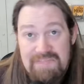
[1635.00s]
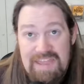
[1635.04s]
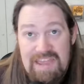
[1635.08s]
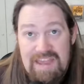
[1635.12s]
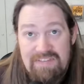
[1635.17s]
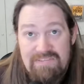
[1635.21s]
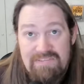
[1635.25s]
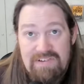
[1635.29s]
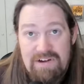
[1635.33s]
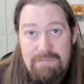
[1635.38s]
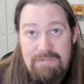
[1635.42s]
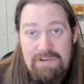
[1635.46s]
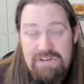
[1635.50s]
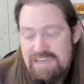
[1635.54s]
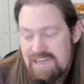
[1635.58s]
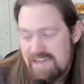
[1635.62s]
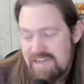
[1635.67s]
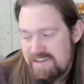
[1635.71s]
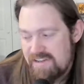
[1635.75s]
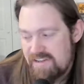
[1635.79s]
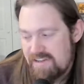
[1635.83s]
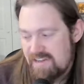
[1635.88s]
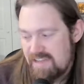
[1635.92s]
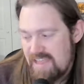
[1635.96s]
yeah, very much
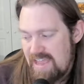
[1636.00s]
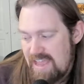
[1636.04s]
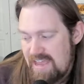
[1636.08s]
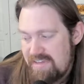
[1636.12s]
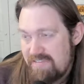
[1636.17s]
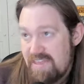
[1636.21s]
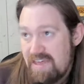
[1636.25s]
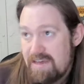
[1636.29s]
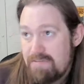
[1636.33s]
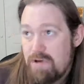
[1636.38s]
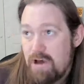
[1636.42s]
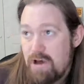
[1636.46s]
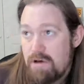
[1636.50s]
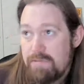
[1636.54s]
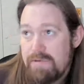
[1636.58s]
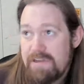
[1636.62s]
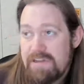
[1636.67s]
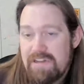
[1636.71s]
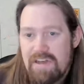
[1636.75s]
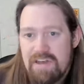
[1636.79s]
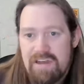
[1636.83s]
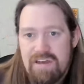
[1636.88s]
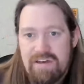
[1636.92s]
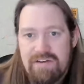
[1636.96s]
had to have that
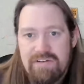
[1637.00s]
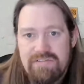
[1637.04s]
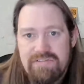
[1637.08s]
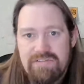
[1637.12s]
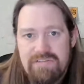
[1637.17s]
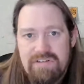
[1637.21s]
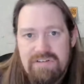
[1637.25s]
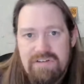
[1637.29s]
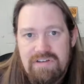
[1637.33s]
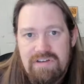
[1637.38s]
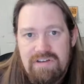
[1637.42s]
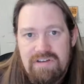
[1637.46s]
moment of,